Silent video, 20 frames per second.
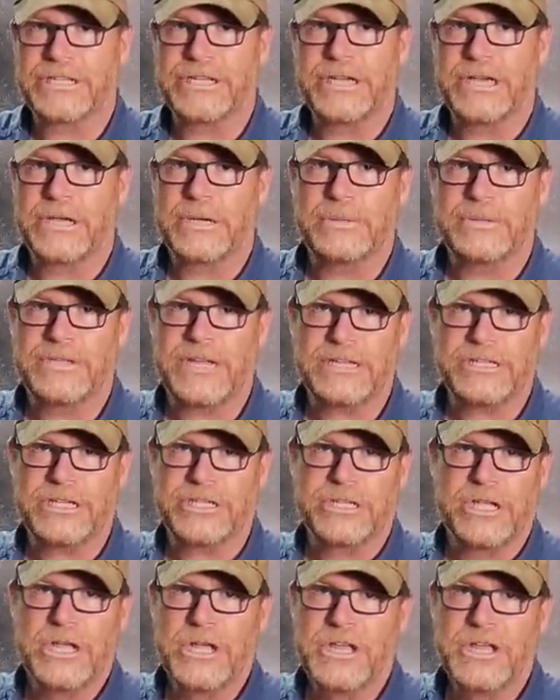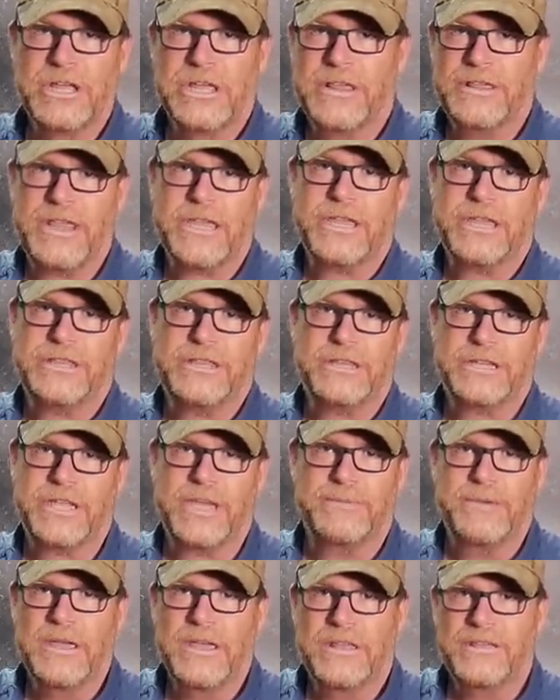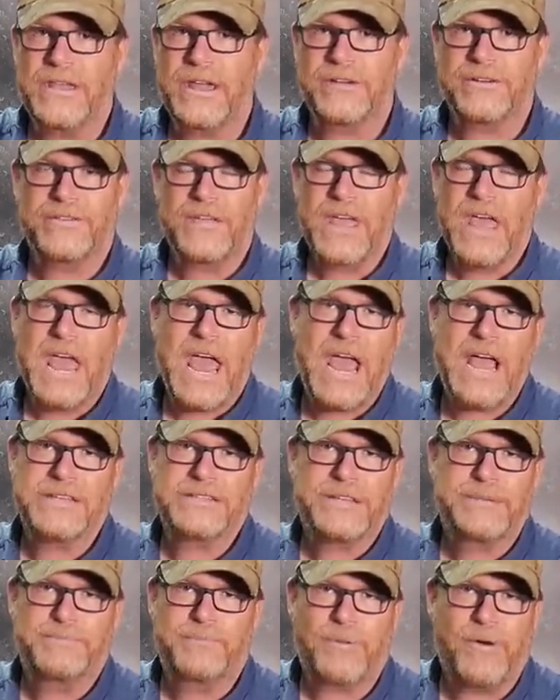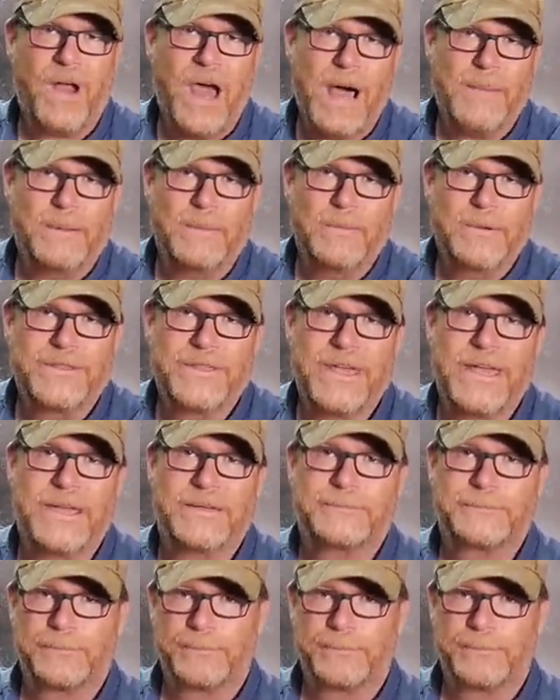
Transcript: You know, they just, they, they can, there has problem with that.